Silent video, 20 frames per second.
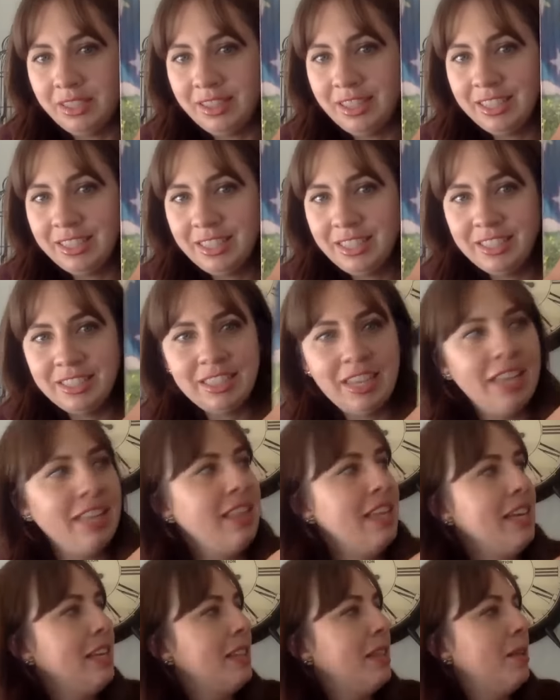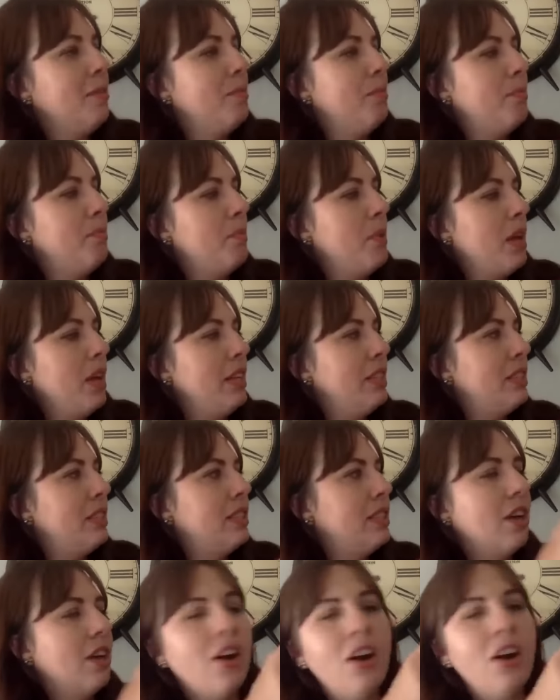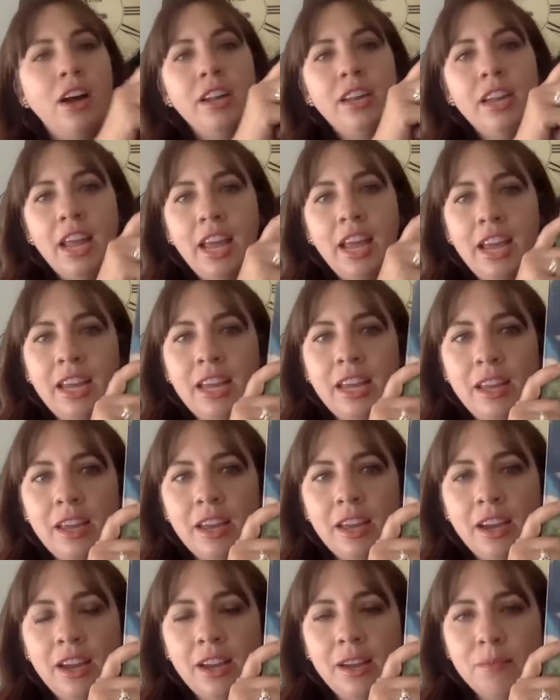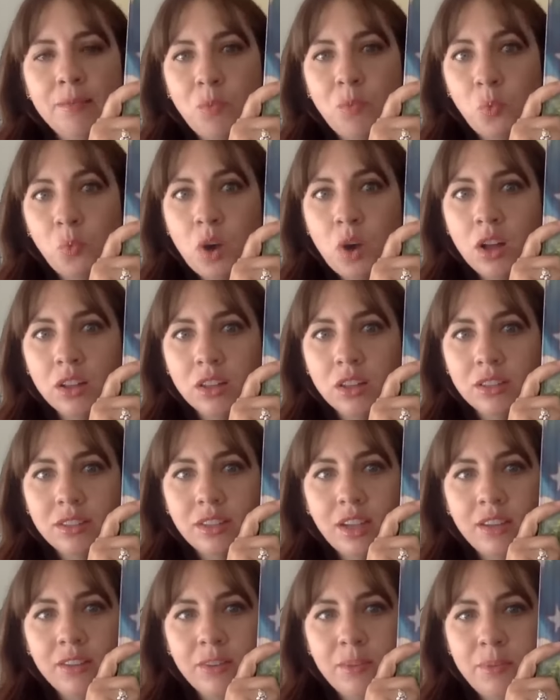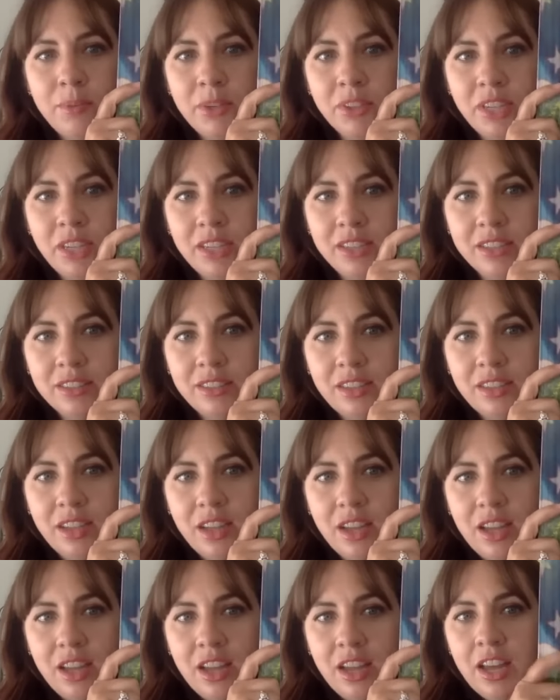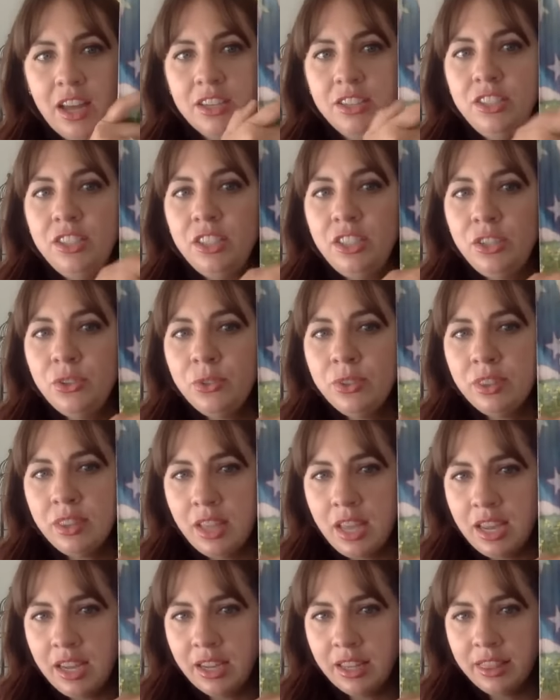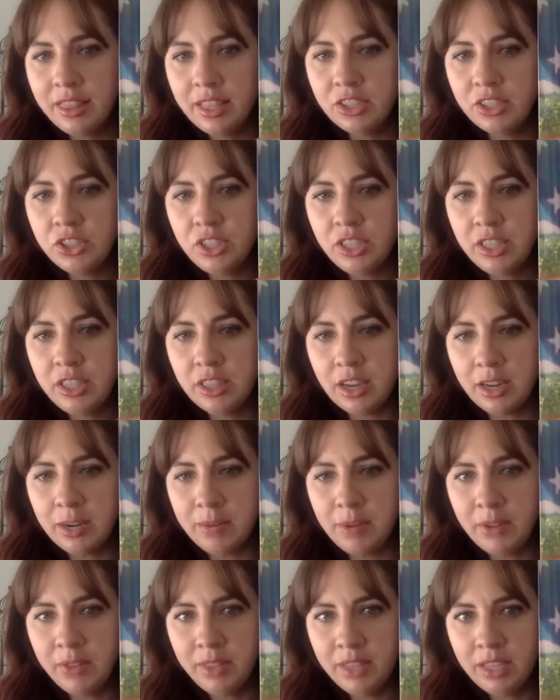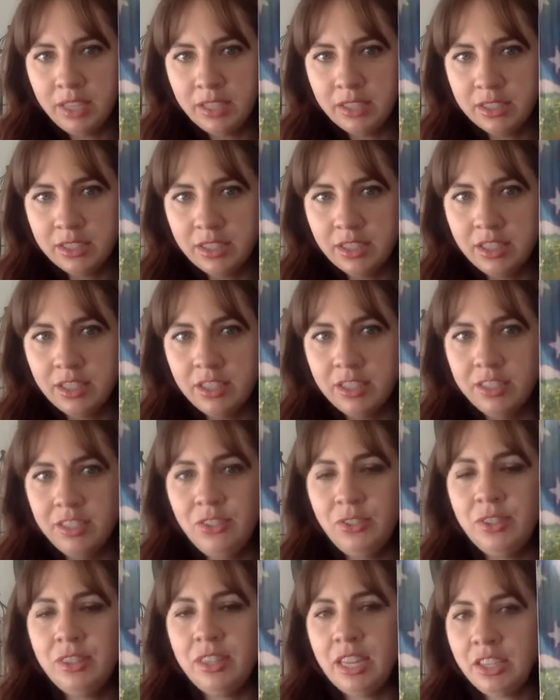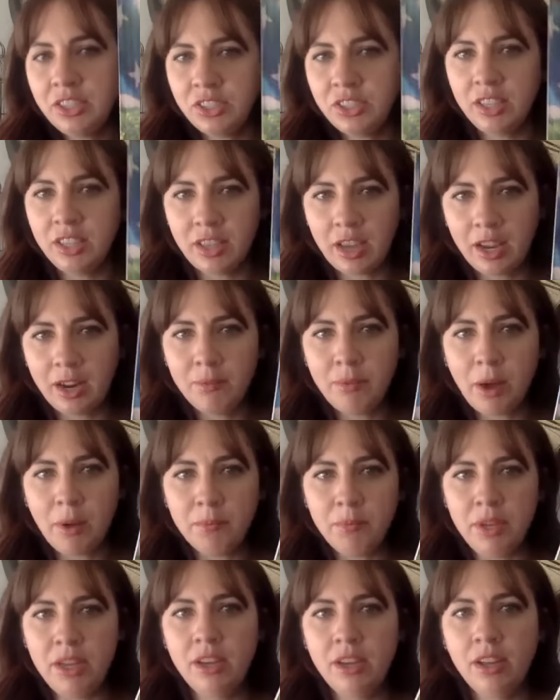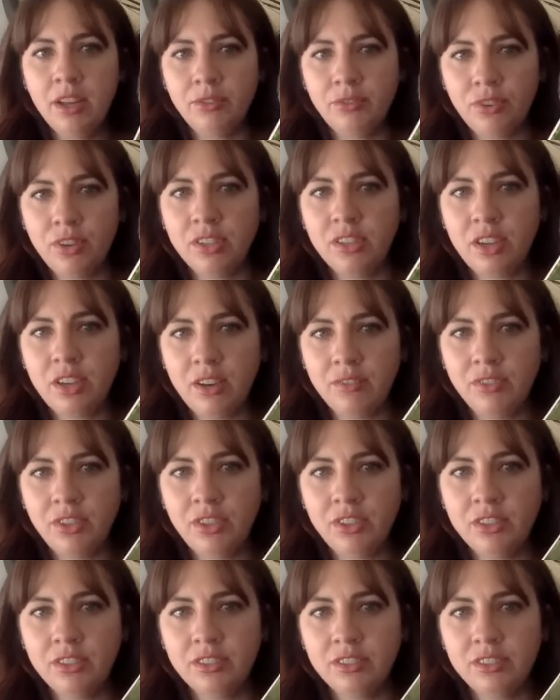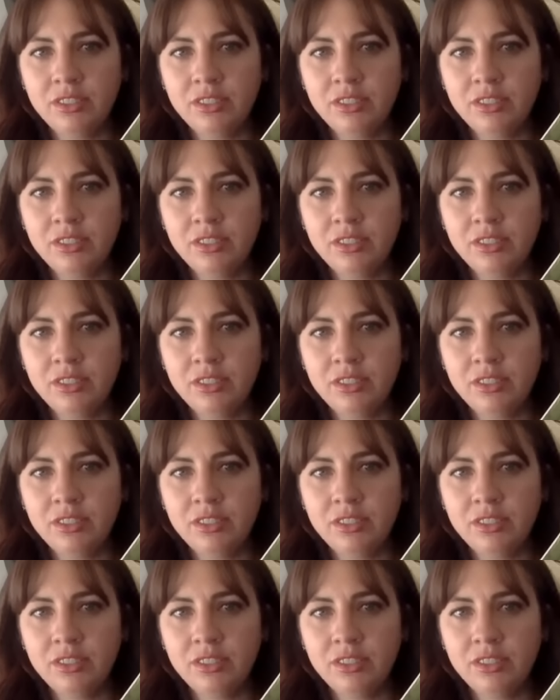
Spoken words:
This is, I think that it's on a wall of a building. Do you think that she thought about this? Do you think she thought about being on the front cover?